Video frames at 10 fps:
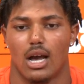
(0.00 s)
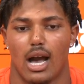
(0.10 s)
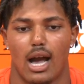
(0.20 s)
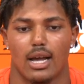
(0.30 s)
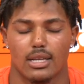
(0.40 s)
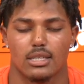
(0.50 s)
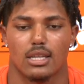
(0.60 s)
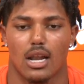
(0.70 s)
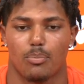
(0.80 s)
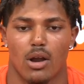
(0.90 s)
I see a
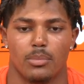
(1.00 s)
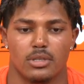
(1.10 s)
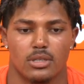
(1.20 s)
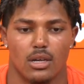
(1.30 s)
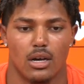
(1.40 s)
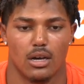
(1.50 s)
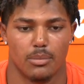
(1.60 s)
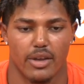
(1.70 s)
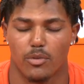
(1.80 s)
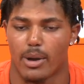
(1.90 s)
lot of promise.
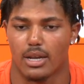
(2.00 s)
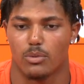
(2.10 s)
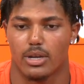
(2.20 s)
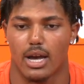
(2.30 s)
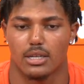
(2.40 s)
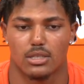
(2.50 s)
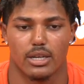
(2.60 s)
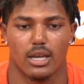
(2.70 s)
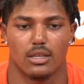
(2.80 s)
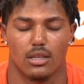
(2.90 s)
Everybody, we kind of took
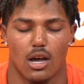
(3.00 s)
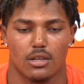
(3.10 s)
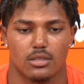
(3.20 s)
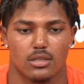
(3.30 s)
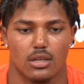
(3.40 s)
in the loss.